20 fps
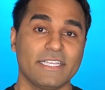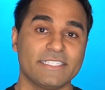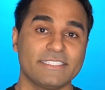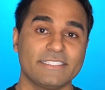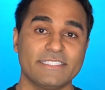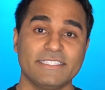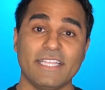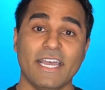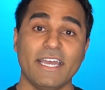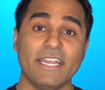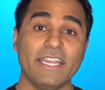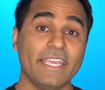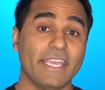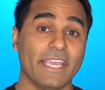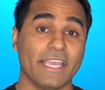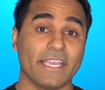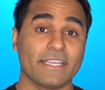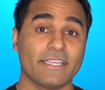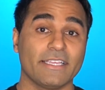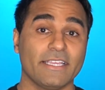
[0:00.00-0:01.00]

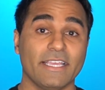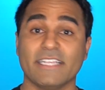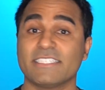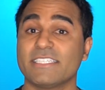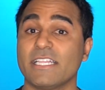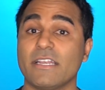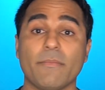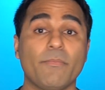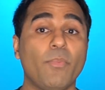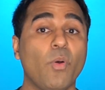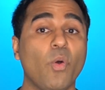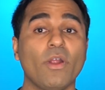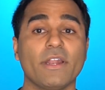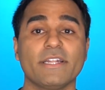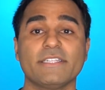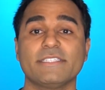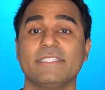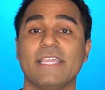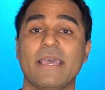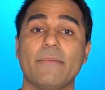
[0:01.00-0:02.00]
Studying is an
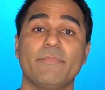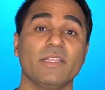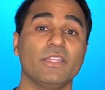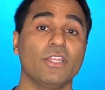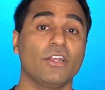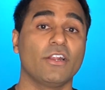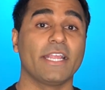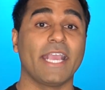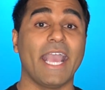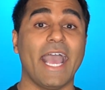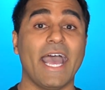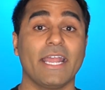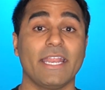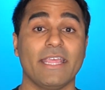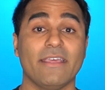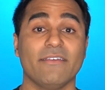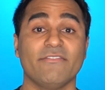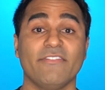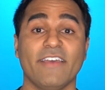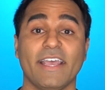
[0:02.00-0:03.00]
important step in learning how
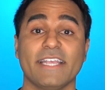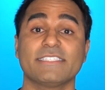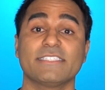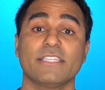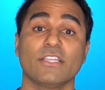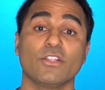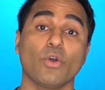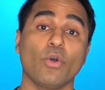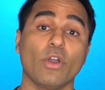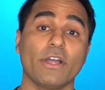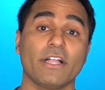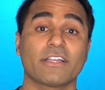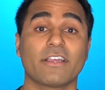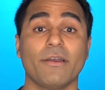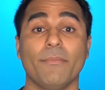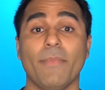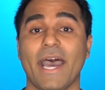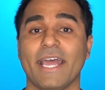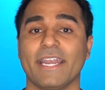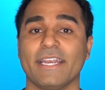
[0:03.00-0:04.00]
to invest in oil
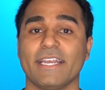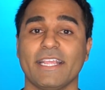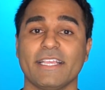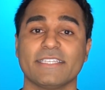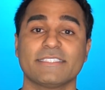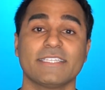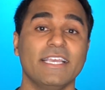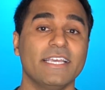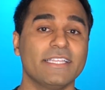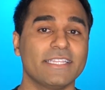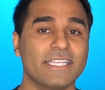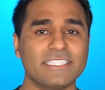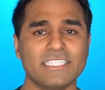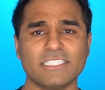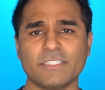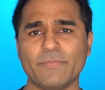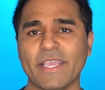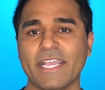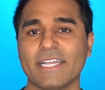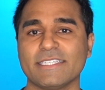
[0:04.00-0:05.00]
commodities. This
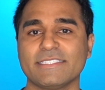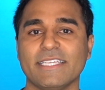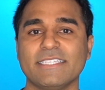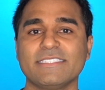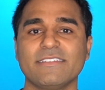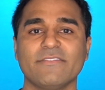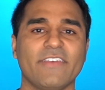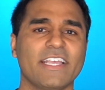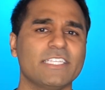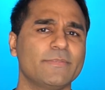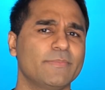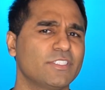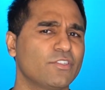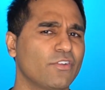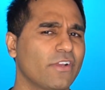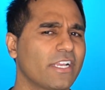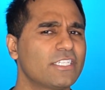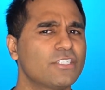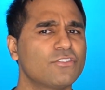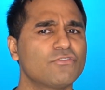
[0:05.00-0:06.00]
is because these investments
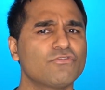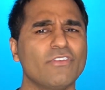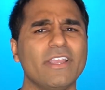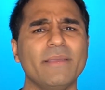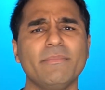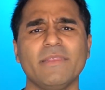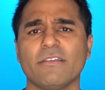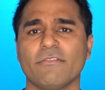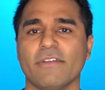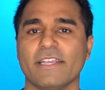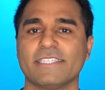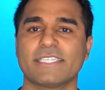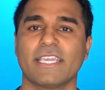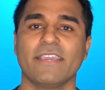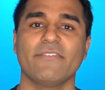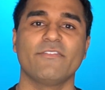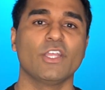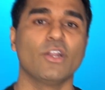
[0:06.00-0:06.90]
are extremely risky if you